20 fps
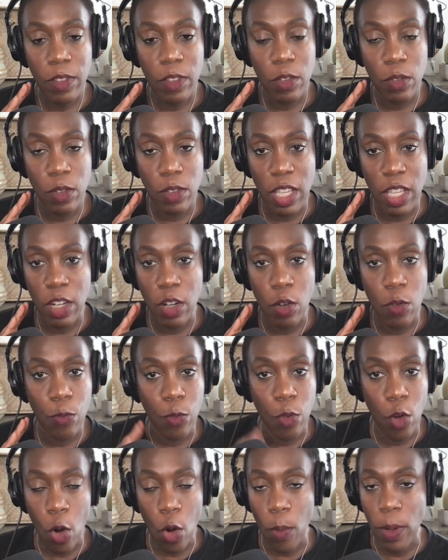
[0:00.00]
you know,
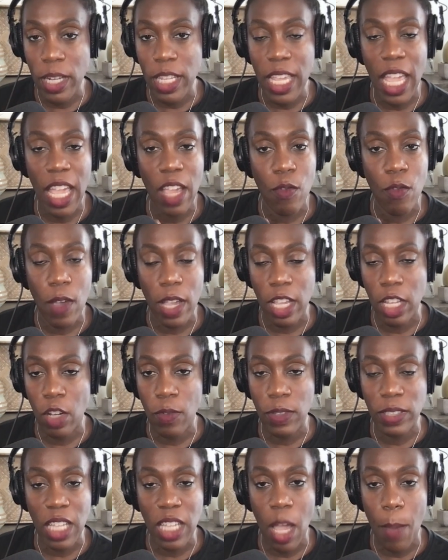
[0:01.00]
401k regular
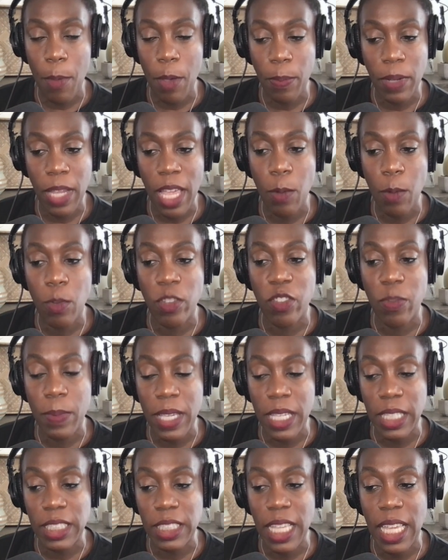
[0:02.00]
retirement plan, which
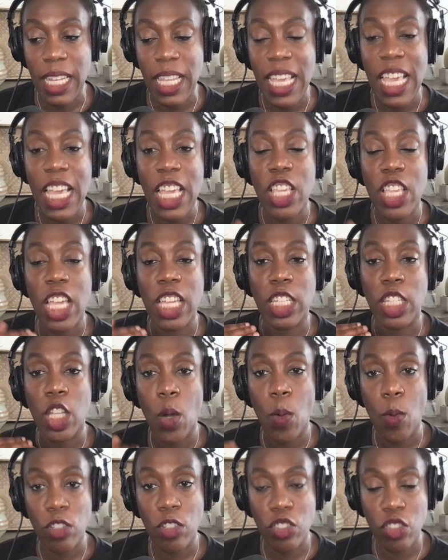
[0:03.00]
means that it
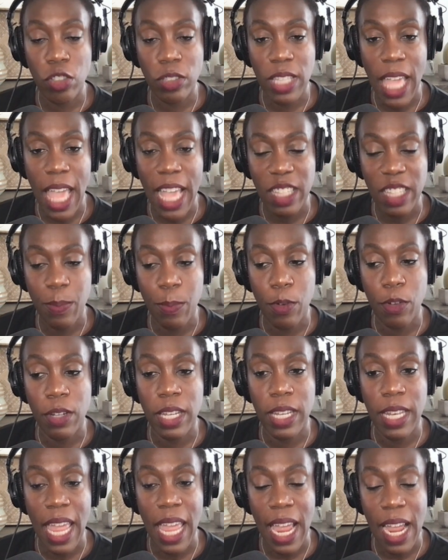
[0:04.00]
lowers your tax
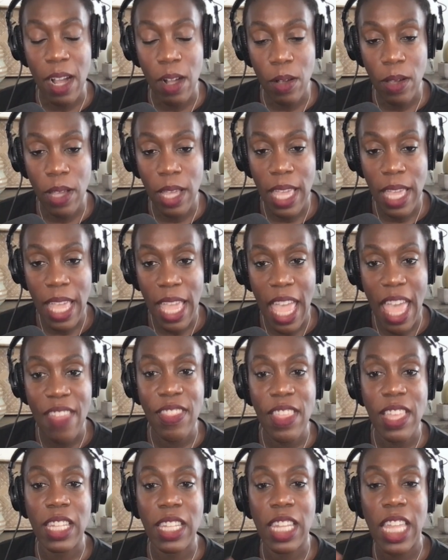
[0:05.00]
burden now. And
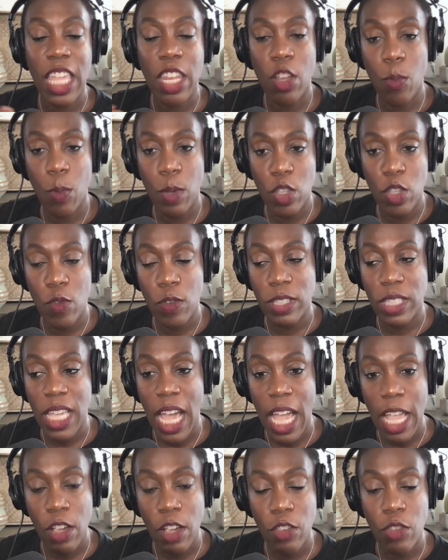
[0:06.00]
then later when you
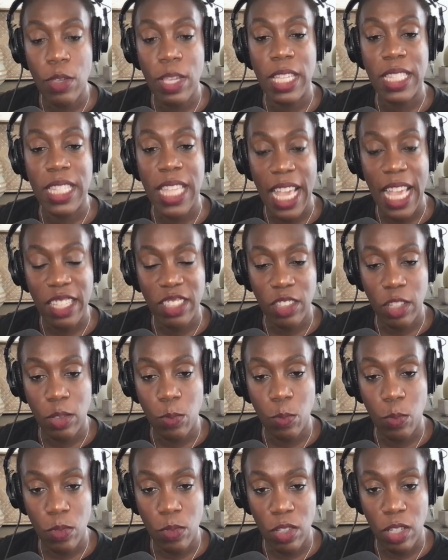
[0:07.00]
retire, you get taxed
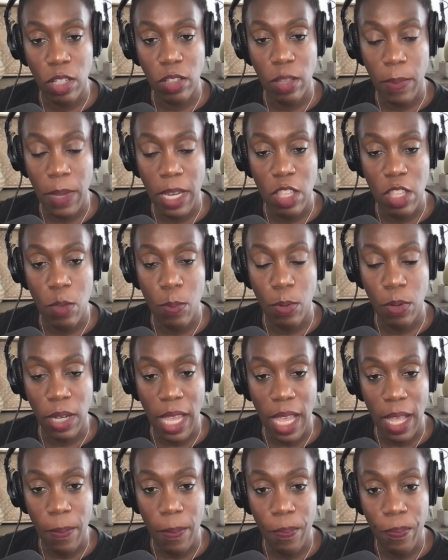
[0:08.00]
on, you know, the money you pull
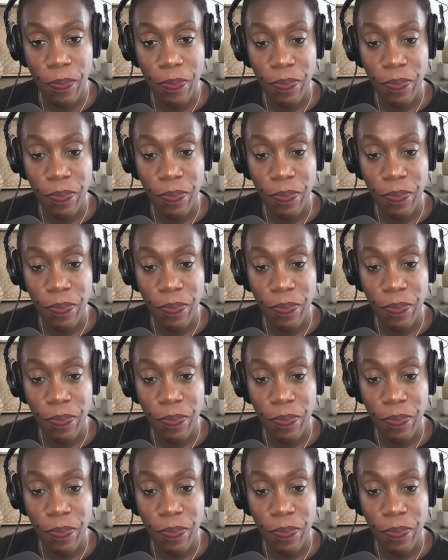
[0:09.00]
out.